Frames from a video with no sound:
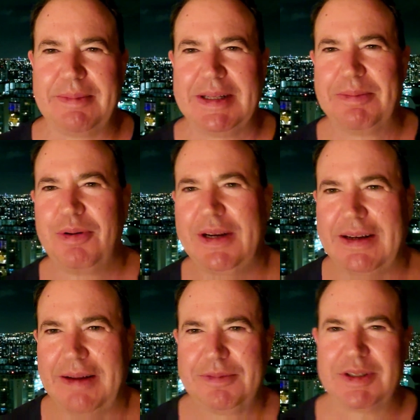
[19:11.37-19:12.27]
I mean, the point
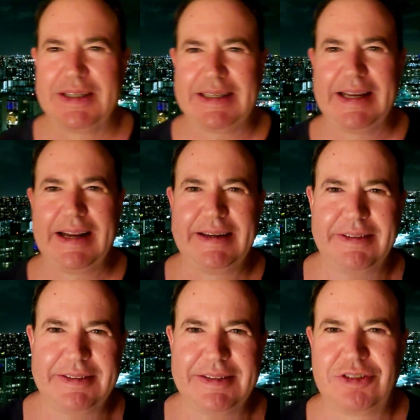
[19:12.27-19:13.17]
I'm trying to get at
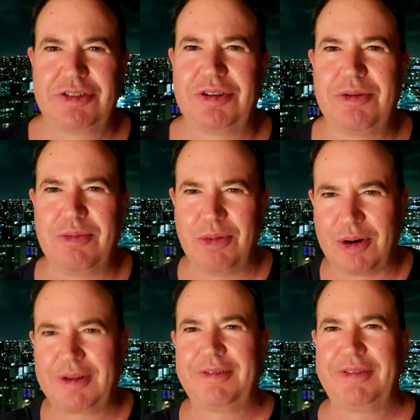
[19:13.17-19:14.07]
here is it's so
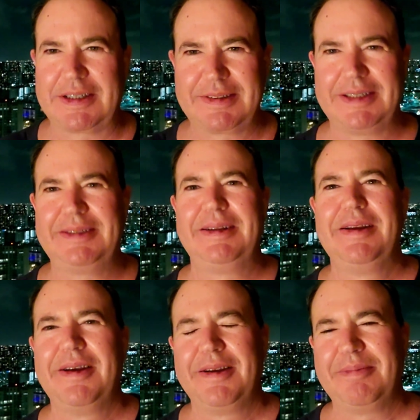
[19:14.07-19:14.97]
worth fixing
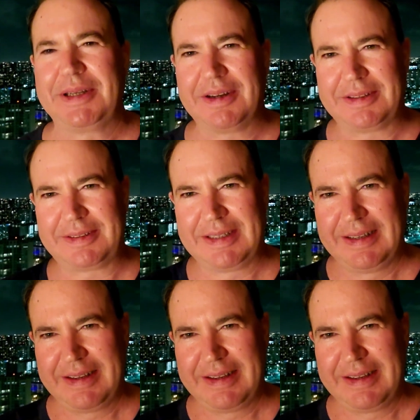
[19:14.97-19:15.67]
because